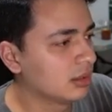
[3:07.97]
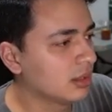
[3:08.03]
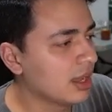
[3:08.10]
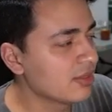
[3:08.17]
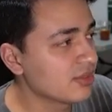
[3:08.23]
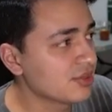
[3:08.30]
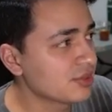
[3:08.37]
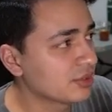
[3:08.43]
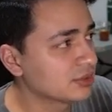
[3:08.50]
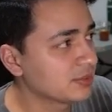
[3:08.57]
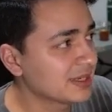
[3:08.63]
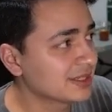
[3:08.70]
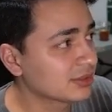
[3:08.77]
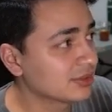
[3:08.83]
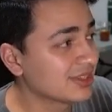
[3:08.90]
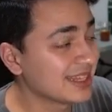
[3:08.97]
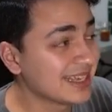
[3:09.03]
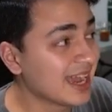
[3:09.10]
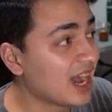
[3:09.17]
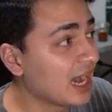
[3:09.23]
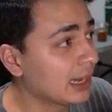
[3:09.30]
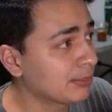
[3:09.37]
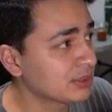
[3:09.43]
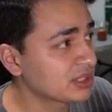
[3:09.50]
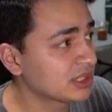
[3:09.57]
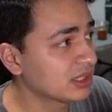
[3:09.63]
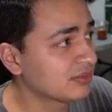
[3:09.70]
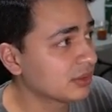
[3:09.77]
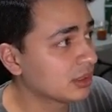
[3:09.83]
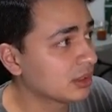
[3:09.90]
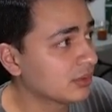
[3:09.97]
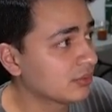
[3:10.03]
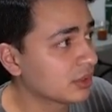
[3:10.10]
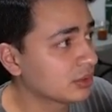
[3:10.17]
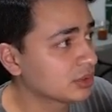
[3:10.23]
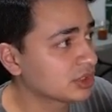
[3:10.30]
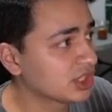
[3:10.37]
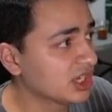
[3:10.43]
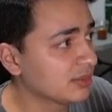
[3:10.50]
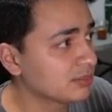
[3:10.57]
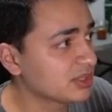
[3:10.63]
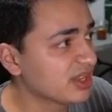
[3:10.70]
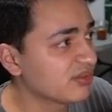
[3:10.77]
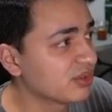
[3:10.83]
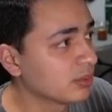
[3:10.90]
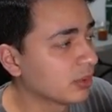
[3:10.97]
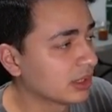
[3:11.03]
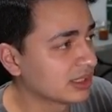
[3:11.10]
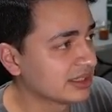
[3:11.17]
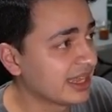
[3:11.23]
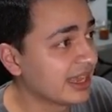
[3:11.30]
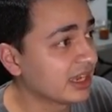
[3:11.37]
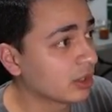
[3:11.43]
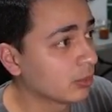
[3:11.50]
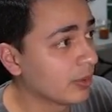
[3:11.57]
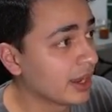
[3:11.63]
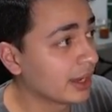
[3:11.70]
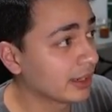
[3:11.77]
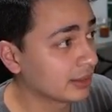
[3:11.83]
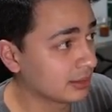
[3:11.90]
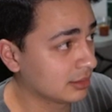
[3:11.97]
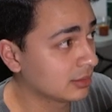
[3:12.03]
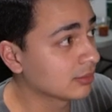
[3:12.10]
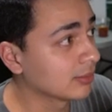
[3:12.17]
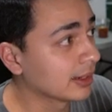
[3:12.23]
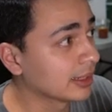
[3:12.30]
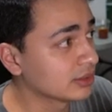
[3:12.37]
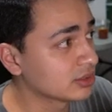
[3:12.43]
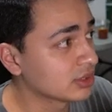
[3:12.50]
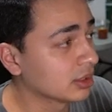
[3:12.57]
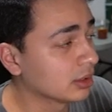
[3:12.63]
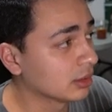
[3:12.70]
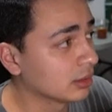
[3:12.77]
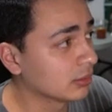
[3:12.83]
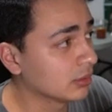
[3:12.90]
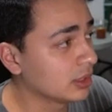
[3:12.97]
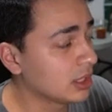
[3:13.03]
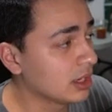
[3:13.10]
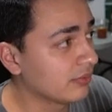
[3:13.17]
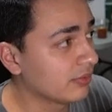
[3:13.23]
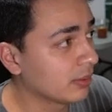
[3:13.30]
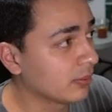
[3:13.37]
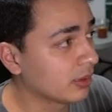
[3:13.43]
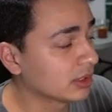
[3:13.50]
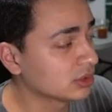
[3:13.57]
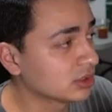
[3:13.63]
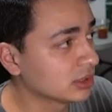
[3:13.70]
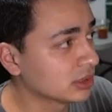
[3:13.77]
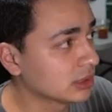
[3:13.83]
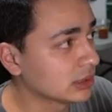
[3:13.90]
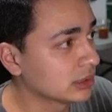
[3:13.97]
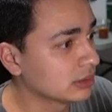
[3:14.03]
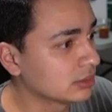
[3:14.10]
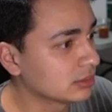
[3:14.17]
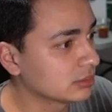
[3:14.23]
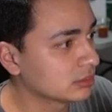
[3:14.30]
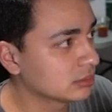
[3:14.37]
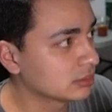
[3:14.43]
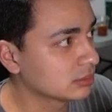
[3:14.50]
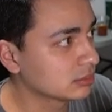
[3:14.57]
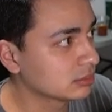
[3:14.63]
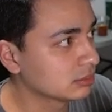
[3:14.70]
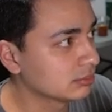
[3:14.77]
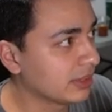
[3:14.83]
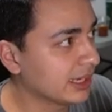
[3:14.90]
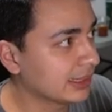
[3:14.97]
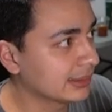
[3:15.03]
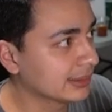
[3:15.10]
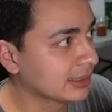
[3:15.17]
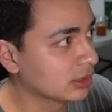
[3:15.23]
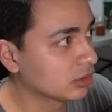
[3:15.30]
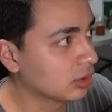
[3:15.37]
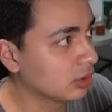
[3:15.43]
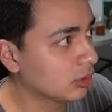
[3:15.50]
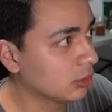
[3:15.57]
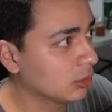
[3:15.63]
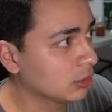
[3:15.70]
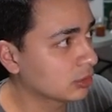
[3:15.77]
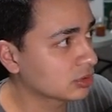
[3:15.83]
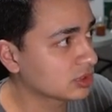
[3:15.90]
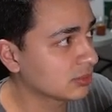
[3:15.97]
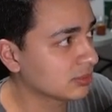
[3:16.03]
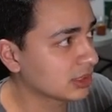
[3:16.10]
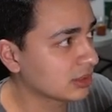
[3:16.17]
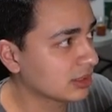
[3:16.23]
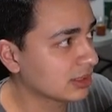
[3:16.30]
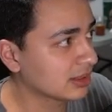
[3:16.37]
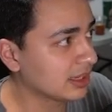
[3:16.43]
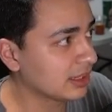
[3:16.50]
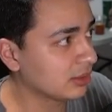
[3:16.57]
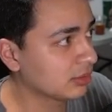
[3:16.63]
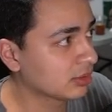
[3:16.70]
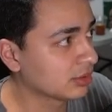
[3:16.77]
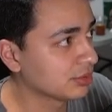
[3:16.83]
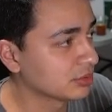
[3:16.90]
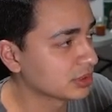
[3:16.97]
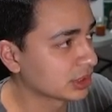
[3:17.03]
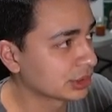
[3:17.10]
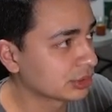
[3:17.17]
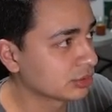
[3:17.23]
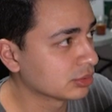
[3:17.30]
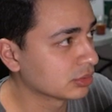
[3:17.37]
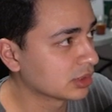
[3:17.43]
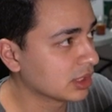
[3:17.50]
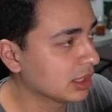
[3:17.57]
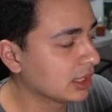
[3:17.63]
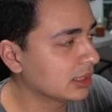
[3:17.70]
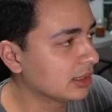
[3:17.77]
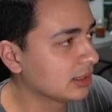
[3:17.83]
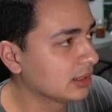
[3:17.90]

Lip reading: And then there's basically the opposite of all of those shapes if you want to take away, right? So if I wanted to make a little hole or something like that, you could use extrude cut.